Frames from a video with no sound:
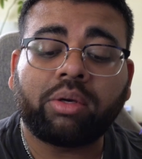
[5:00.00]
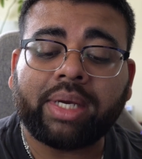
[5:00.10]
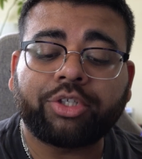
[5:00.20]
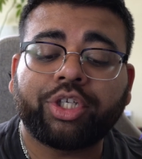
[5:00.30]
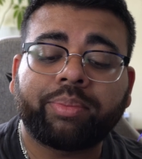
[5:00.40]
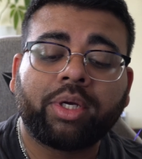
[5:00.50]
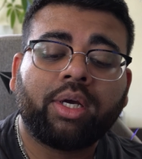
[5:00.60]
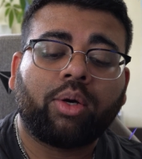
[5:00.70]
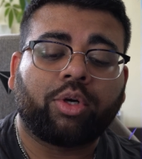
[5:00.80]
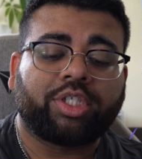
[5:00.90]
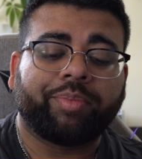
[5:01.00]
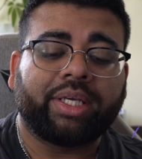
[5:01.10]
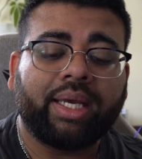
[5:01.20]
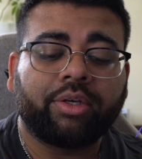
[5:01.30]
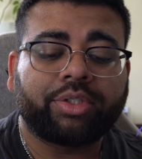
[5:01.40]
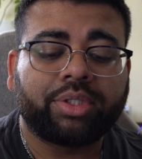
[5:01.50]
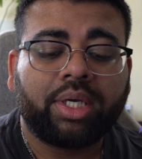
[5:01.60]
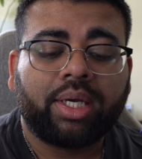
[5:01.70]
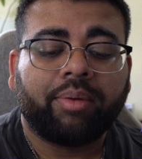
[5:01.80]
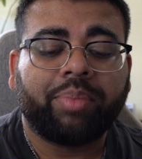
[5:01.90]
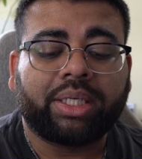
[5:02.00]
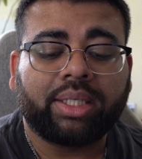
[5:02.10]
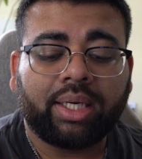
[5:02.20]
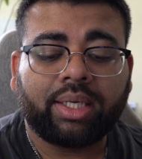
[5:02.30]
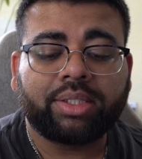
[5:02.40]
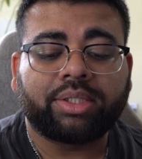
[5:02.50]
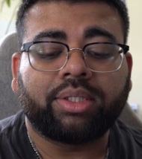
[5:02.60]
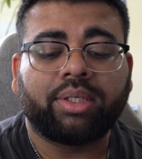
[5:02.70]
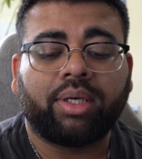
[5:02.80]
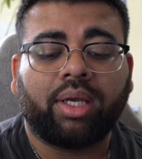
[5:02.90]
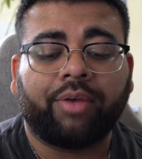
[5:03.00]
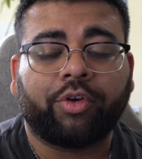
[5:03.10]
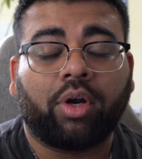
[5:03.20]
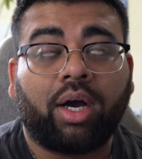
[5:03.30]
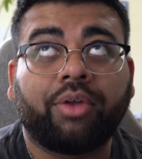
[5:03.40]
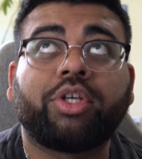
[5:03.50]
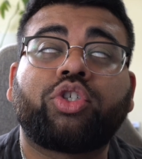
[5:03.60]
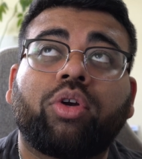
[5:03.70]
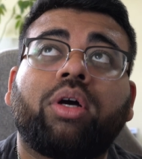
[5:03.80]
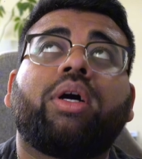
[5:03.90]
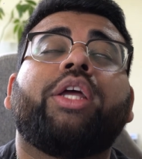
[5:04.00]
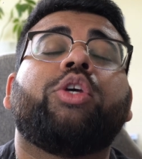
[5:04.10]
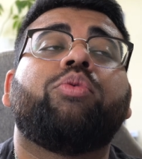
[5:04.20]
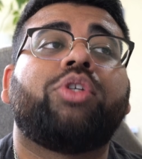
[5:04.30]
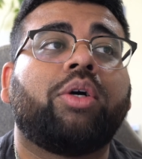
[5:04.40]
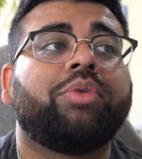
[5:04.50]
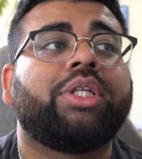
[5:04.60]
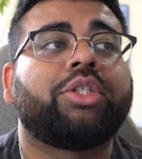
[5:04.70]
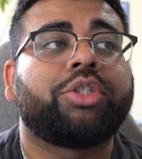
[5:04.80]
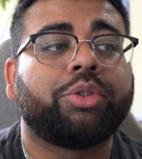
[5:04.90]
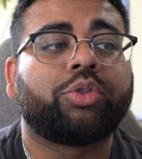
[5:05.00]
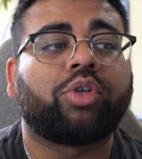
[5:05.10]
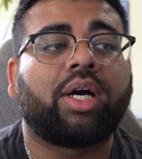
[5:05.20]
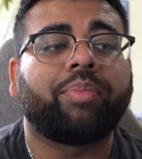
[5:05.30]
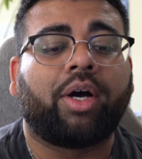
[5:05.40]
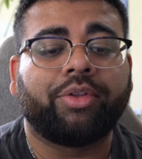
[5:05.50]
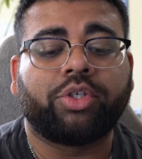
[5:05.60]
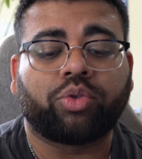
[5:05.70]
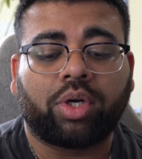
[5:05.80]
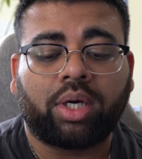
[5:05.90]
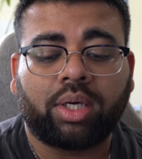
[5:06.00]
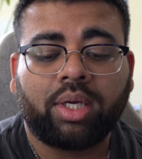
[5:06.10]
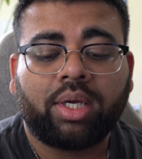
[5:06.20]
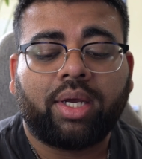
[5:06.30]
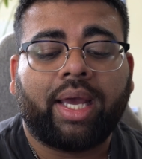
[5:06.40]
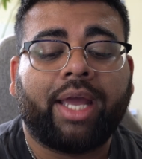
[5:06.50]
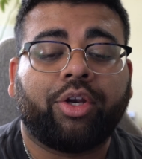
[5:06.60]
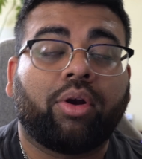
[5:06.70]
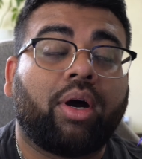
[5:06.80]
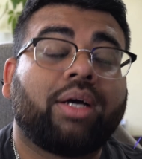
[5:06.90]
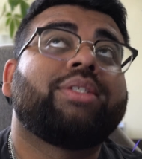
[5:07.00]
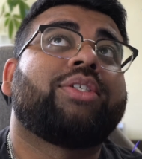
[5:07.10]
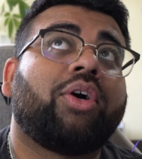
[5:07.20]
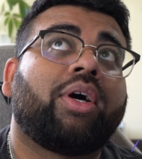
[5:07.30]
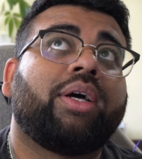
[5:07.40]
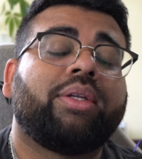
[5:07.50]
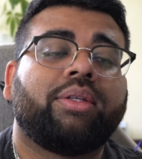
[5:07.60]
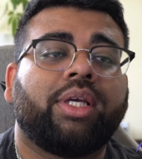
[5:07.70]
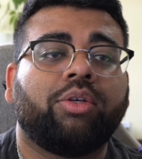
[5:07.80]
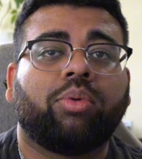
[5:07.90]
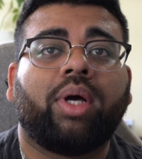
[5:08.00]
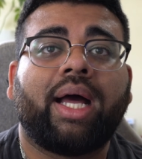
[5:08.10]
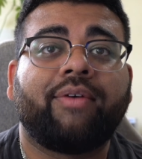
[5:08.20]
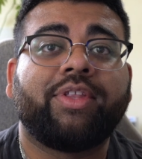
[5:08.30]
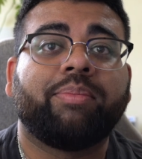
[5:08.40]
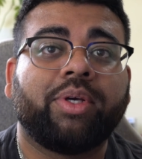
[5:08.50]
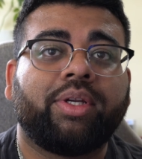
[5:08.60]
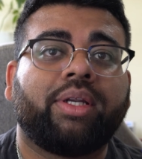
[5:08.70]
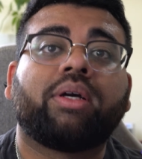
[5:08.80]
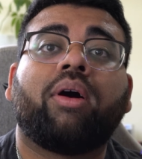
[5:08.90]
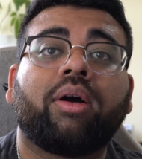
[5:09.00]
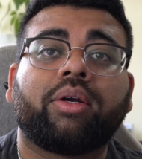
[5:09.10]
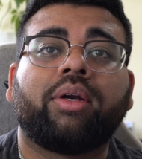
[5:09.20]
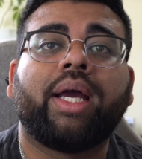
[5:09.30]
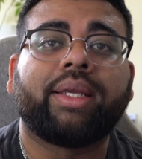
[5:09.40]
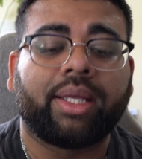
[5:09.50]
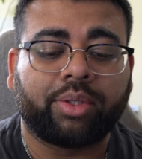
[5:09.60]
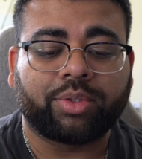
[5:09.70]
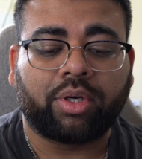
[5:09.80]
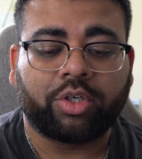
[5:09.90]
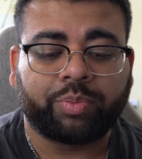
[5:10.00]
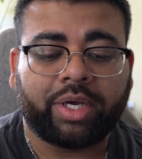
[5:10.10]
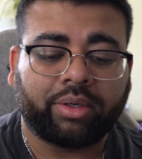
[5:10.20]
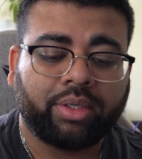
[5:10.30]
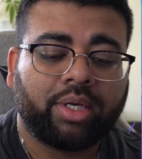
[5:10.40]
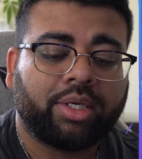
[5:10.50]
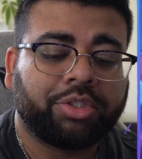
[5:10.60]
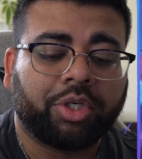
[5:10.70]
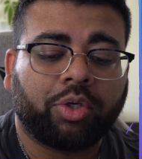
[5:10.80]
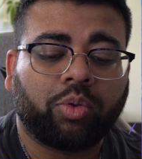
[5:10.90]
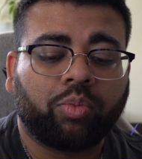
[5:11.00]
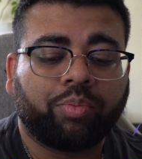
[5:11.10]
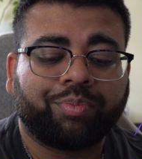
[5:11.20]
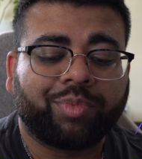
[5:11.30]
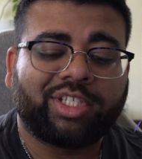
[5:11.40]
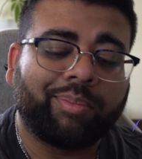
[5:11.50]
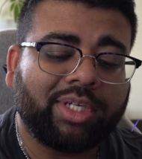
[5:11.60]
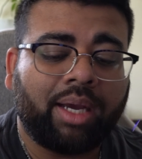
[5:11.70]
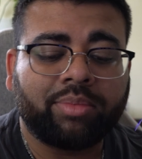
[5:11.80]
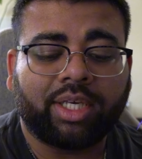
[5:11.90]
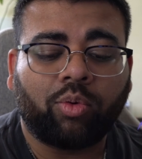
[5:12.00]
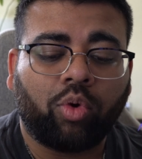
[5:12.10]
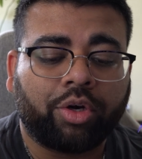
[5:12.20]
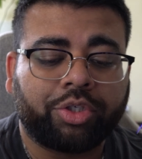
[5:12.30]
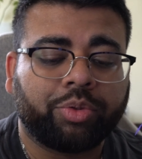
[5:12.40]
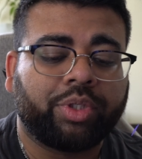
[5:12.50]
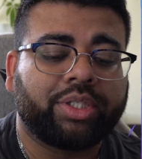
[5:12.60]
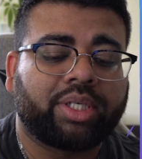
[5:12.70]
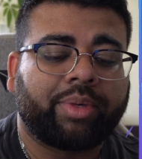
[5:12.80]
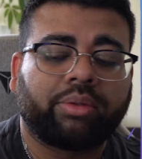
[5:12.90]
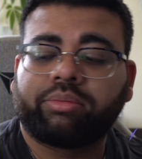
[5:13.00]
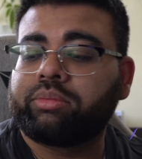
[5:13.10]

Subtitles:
matchup or something else, because if you're on the draw and you don't need a 2-drop on the draw and you're on Zon, then you will have the ability to conquer and get those cards back. So sometimes like 1 or 2 of these come out.